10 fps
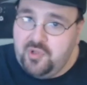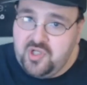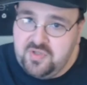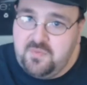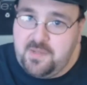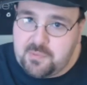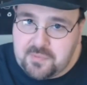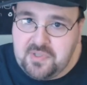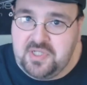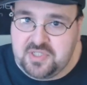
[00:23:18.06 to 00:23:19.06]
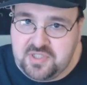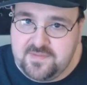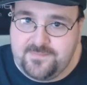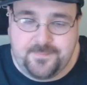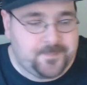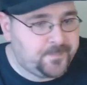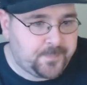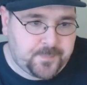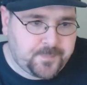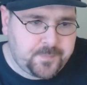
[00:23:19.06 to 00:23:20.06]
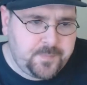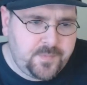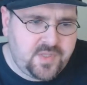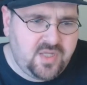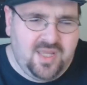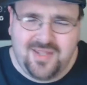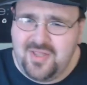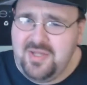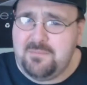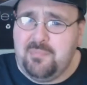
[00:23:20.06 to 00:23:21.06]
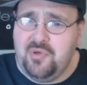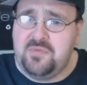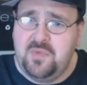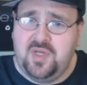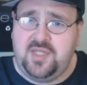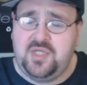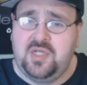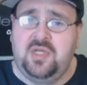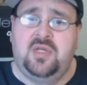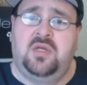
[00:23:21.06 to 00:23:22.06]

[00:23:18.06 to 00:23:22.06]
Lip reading: Pretty good vapor production. I think pretty much